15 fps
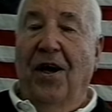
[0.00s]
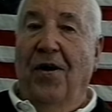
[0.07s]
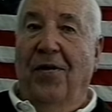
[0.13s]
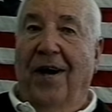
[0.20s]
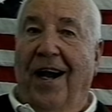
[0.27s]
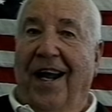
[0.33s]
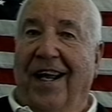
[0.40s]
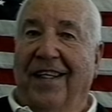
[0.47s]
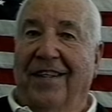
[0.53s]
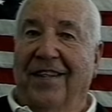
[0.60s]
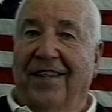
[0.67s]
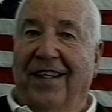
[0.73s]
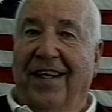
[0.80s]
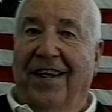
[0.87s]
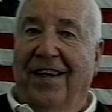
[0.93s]
No riots.
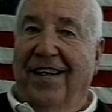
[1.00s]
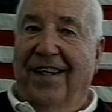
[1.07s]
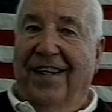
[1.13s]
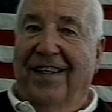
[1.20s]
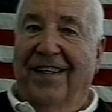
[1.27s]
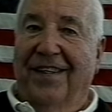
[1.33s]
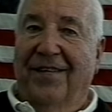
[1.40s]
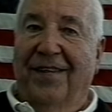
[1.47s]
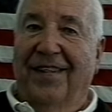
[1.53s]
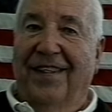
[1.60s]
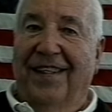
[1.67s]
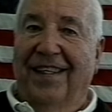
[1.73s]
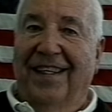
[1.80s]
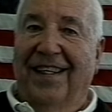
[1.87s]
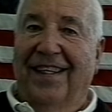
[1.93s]
he was
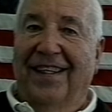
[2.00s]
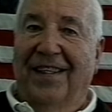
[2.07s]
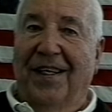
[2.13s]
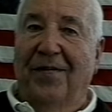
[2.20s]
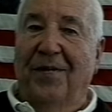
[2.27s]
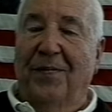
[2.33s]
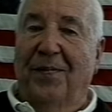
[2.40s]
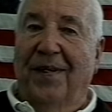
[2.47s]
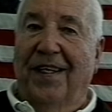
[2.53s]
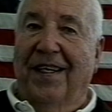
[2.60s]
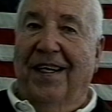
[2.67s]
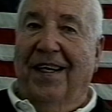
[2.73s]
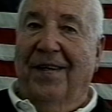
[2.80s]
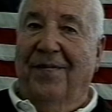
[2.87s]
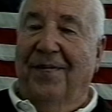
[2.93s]
big enough. He was big
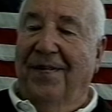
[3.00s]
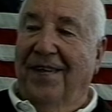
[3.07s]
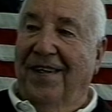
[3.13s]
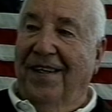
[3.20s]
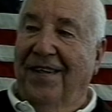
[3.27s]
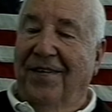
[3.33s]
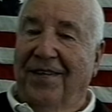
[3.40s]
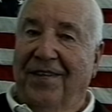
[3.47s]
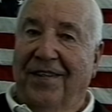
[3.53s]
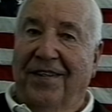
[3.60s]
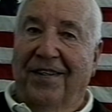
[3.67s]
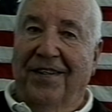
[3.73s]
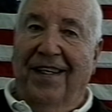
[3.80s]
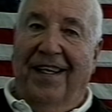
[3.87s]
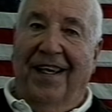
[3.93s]
enough, and yeah. he was a
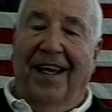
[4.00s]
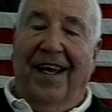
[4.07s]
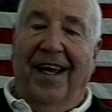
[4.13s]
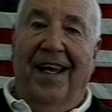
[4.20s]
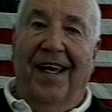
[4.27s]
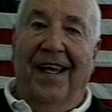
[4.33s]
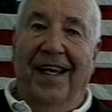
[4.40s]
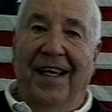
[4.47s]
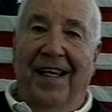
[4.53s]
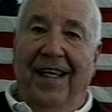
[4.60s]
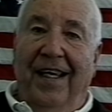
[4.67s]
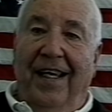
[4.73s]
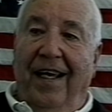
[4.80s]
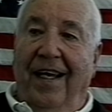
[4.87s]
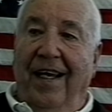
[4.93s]
good guy.
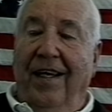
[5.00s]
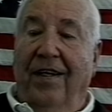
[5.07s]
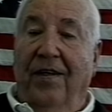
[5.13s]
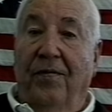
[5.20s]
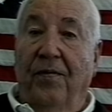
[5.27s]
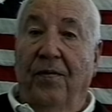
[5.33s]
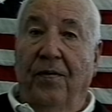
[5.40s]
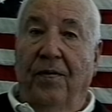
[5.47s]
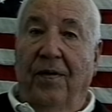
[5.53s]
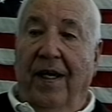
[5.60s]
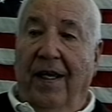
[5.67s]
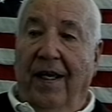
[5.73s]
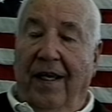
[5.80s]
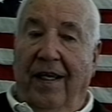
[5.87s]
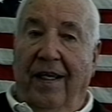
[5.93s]
And the food,
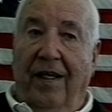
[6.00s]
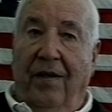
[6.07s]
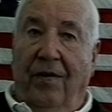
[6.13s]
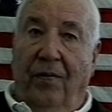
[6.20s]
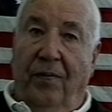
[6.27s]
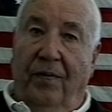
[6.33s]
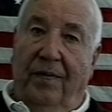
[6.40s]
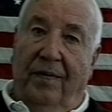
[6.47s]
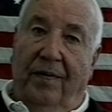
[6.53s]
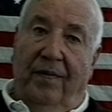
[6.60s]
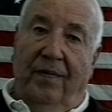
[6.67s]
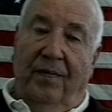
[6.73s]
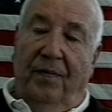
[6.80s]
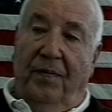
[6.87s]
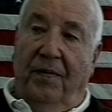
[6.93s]
I you know,
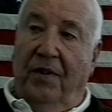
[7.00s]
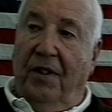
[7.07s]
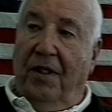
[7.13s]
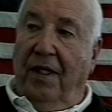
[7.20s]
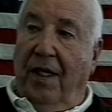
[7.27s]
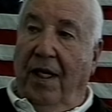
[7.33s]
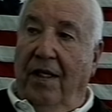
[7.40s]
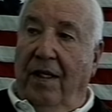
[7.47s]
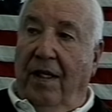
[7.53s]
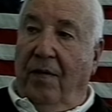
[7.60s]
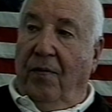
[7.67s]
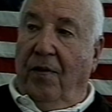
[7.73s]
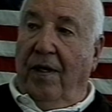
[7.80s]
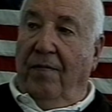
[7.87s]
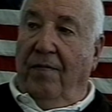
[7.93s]
geez, I think
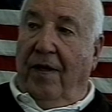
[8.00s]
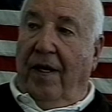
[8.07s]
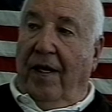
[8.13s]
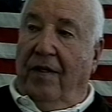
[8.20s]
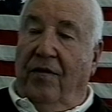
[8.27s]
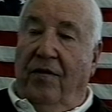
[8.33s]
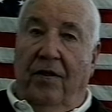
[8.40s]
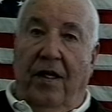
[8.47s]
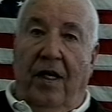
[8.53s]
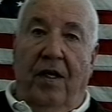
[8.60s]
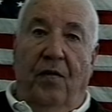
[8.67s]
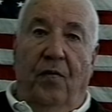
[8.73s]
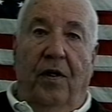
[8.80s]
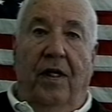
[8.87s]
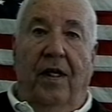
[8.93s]
we even had steak
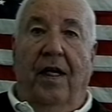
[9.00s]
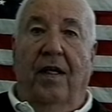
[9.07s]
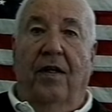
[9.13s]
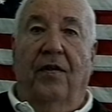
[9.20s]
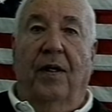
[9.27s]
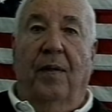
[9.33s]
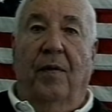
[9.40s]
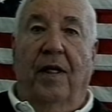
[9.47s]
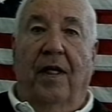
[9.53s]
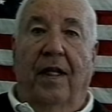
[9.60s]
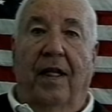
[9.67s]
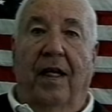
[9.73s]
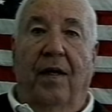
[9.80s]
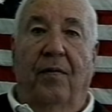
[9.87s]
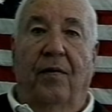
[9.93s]
one day or something like
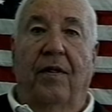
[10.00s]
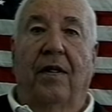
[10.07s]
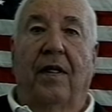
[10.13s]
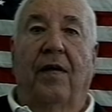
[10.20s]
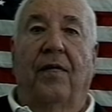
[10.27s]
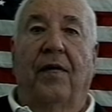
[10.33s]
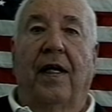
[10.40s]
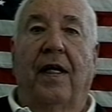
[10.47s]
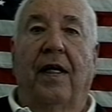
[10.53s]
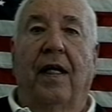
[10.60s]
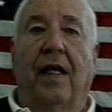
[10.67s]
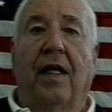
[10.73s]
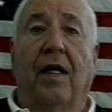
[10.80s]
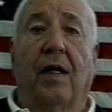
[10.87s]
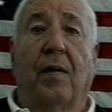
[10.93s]
that, which I never had
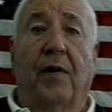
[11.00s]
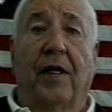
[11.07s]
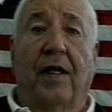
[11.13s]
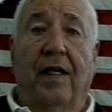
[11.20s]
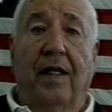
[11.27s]
in the Army.